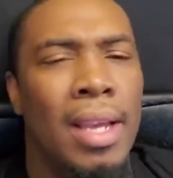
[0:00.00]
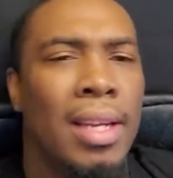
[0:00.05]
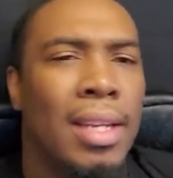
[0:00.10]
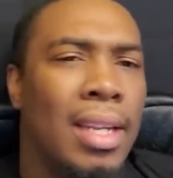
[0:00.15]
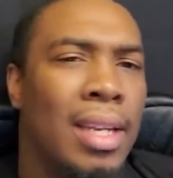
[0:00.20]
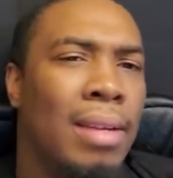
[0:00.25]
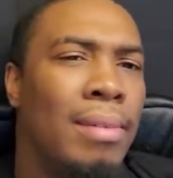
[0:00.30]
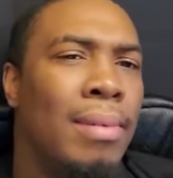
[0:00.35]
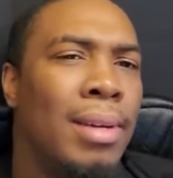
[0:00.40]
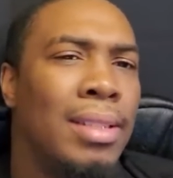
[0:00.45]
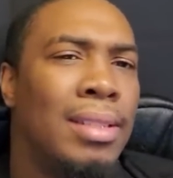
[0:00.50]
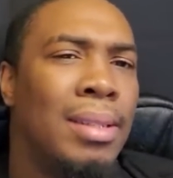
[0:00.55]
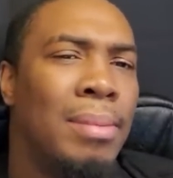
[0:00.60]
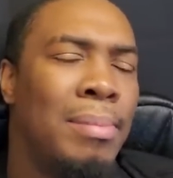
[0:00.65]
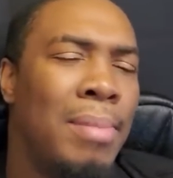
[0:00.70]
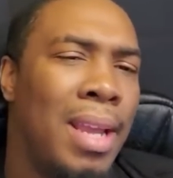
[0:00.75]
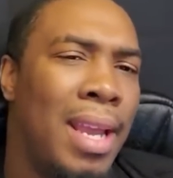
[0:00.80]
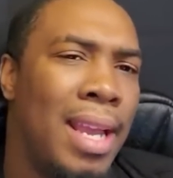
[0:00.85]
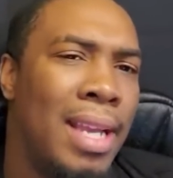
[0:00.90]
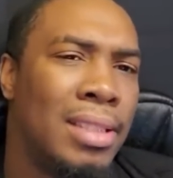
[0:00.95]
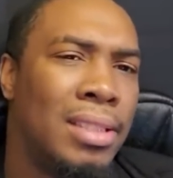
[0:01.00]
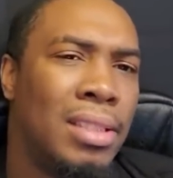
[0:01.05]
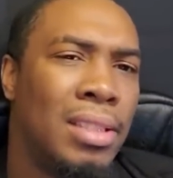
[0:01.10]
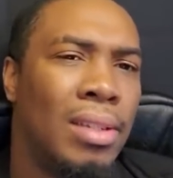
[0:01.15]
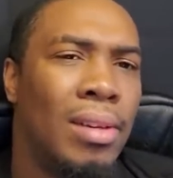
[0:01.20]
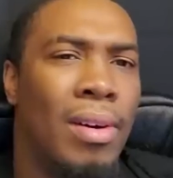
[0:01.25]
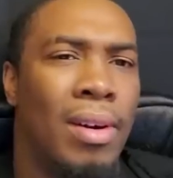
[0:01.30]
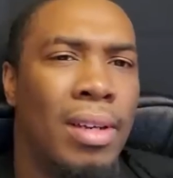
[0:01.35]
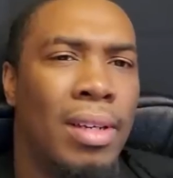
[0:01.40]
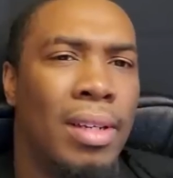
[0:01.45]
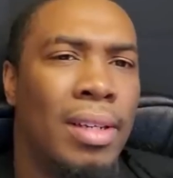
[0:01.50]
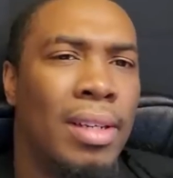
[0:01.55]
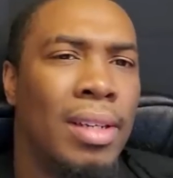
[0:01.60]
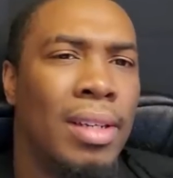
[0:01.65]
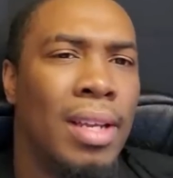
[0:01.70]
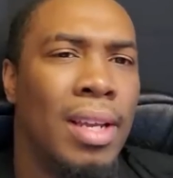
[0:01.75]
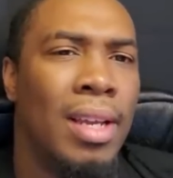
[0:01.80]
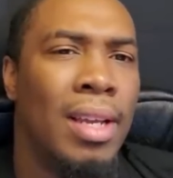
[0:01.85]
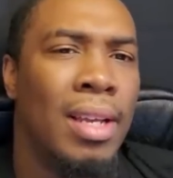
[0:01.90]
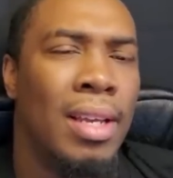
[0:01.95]
Then it went to manslaughter.
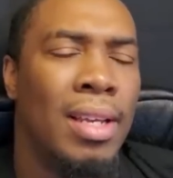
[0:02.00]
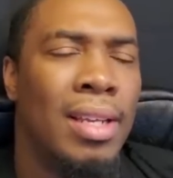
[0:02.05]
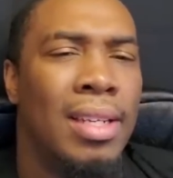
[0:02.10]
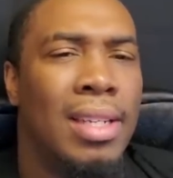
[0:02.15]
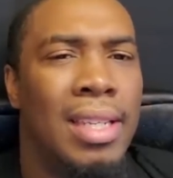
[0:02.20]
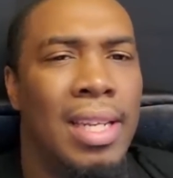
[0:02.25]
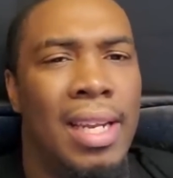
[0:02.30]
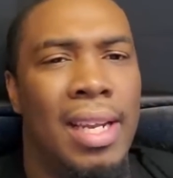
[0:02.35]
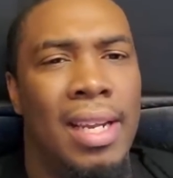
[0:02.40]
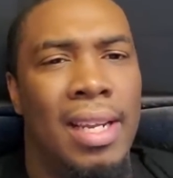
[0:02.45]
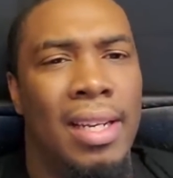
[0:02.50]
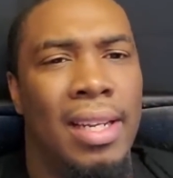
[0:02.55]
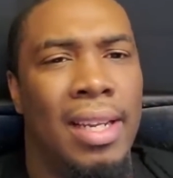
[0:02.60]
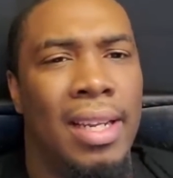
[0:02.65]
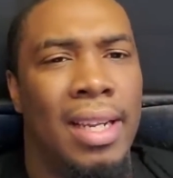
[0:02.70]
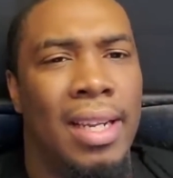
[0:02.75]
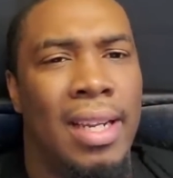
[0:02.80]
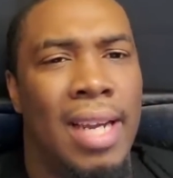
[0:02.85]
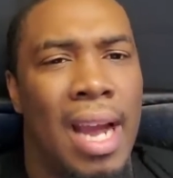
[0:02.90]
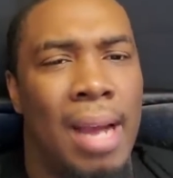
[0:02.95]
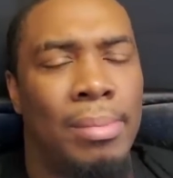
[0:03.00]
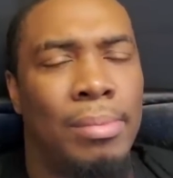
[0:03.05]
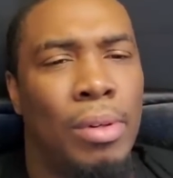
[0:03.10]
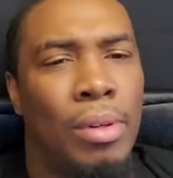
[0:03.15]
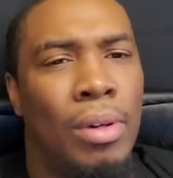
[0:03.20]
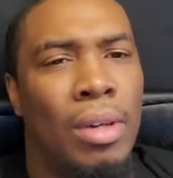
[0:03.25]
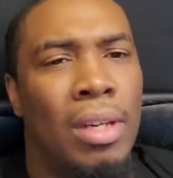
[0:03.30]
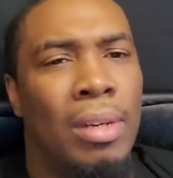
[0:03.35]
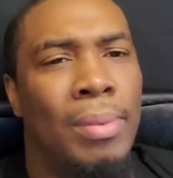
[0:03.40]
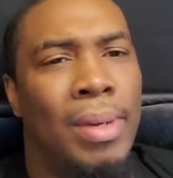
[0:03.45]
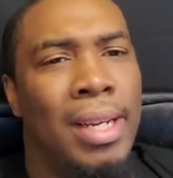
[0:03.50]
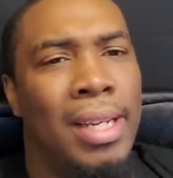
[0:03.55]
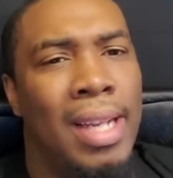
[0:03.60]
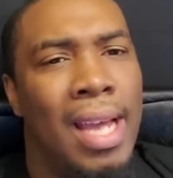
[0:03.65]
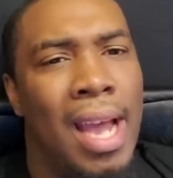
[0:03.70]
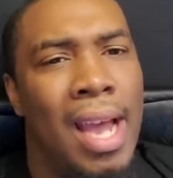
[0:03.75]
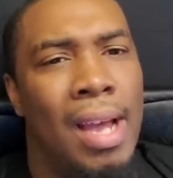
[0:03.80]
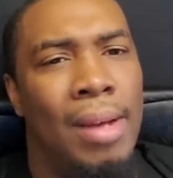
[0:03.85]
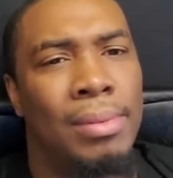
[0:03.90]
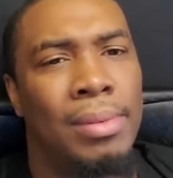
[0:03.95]
Then it copped all the way
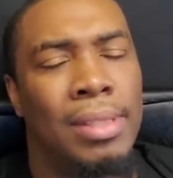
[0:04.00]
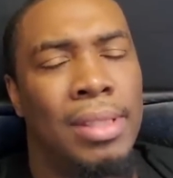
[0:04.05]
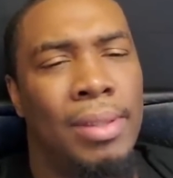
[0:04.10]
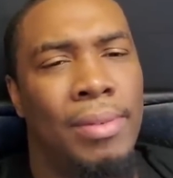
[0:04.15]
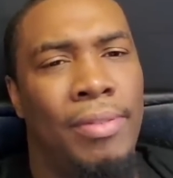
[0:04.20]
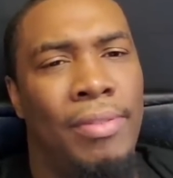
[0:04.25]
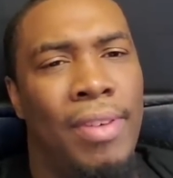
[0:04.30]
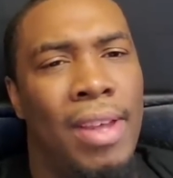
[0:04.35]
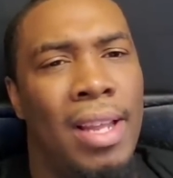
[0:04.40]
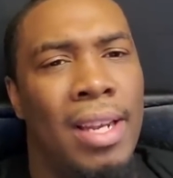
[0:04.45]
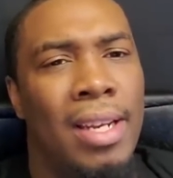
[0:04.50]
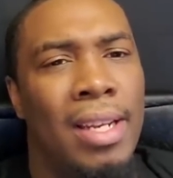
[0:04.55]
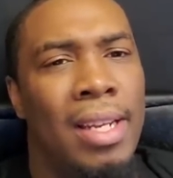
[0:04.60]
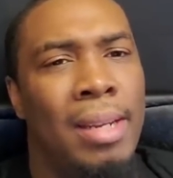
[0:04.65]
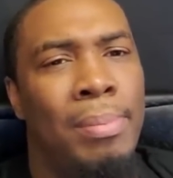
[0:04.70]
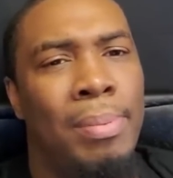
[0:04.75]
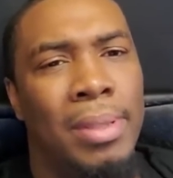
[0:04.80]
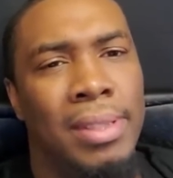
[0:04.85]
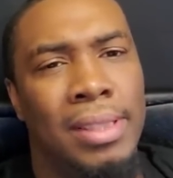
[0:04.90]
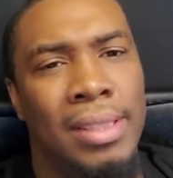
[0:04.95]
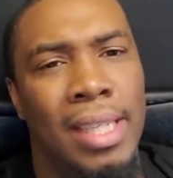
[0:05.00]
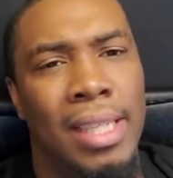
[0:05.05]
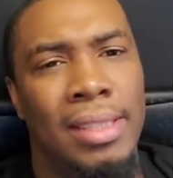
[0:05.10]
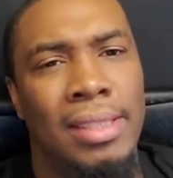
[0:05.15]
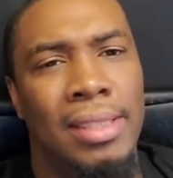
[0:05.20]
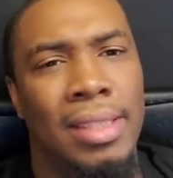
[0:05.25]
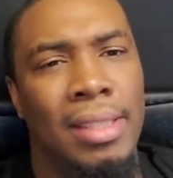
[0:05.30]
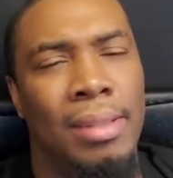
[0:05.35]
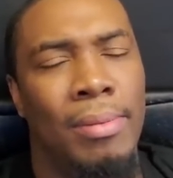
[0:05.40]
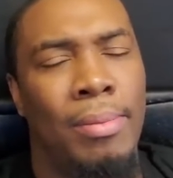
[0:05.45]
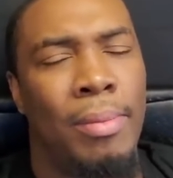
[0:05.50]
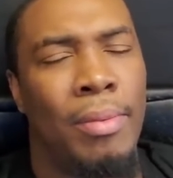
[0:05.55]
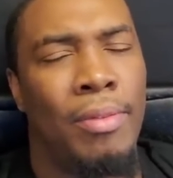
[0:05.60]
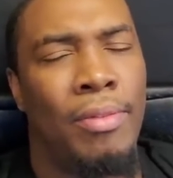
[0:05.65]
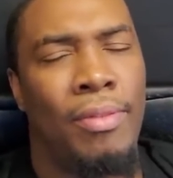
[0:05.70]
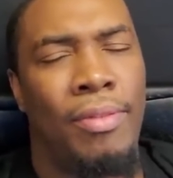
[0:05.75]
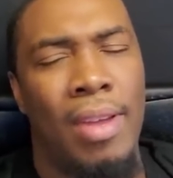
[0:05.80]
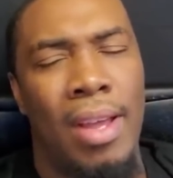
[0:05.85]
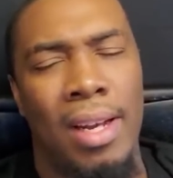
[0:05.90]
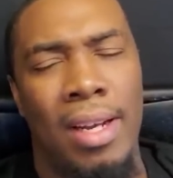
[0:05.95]
down to felony possession
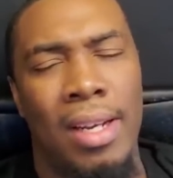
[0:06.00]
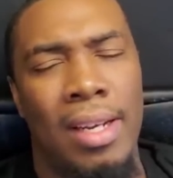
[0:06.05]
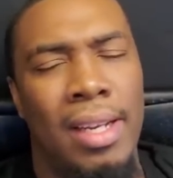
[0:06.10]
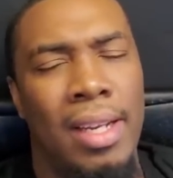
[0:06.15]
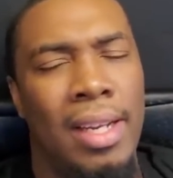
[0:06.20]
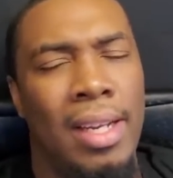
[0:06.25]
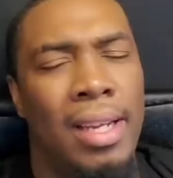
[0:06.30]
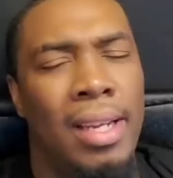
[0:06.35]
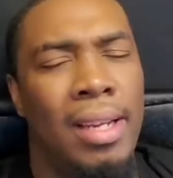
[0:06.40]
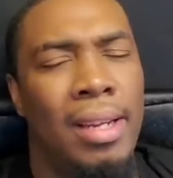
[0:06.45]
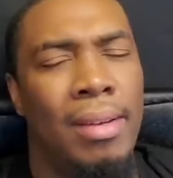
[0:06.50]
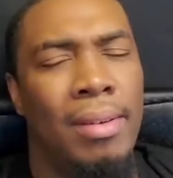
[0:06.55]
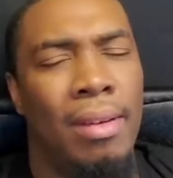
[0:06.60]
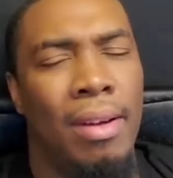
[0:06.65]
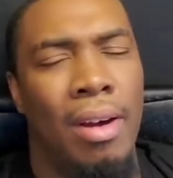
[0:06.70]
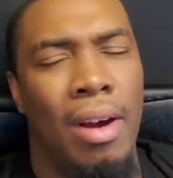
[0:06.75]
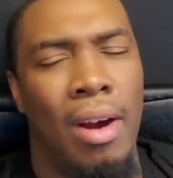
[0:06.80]
of